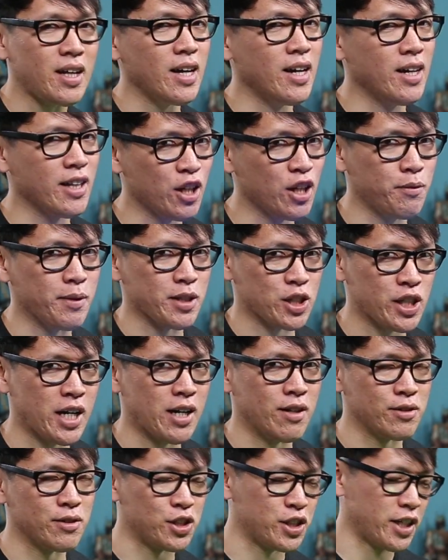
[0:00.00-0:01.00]
A little bit
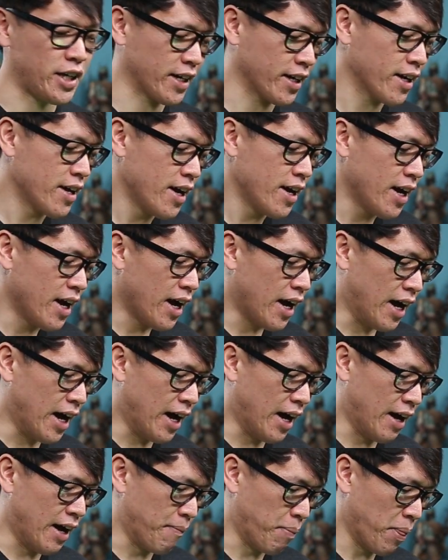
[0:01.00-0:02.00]
challenging,
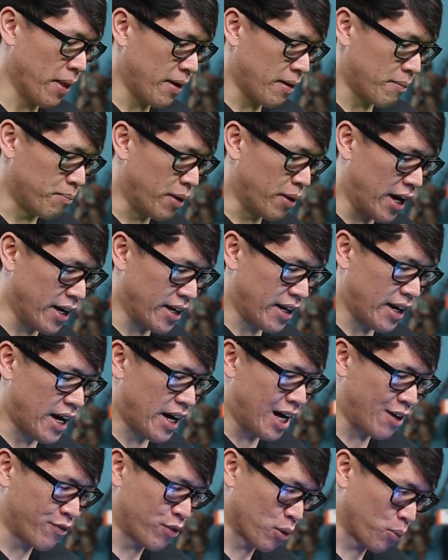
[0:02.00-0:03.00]
uh, but
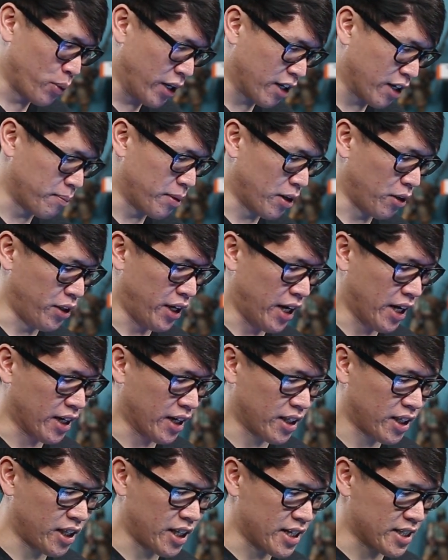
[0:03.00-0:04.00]
after a week of
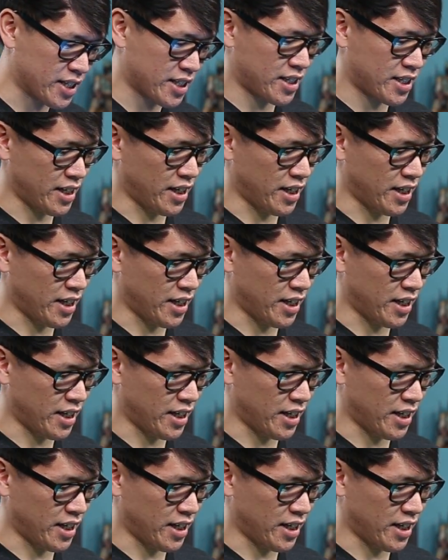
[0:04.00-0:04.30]
building, this